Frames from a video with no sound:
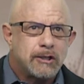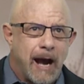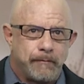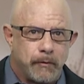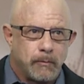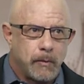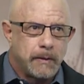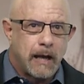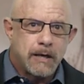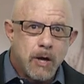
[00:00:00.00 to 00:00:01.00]
stop for a
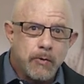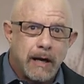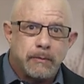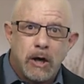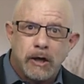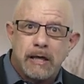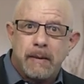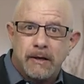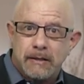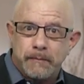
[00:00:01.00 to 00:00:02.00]
moment? I know that I'm talking
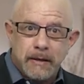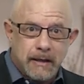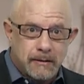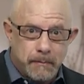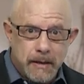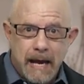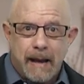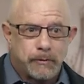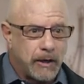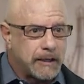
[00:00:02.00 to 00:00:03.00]
about something that's a bit
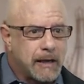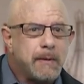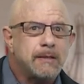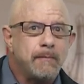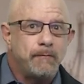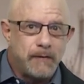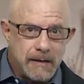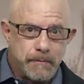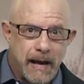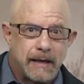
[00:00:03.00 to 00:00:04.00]
abstract. Give me some
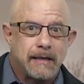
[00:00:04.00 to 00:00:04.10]
feedback.